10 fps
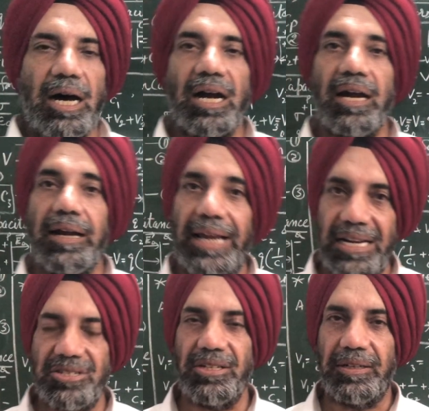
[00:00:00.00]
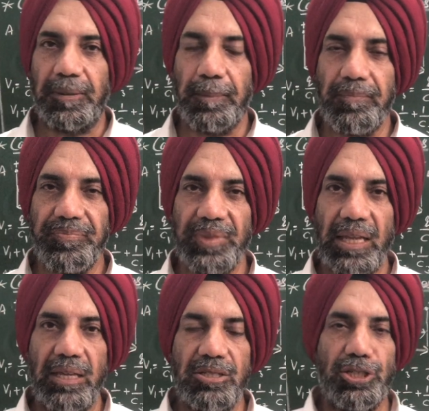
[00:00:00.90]
a condenser.
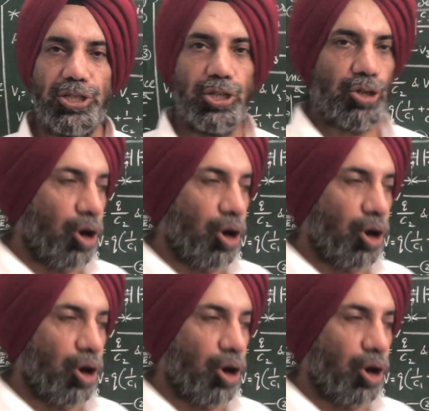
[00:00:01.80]
So this is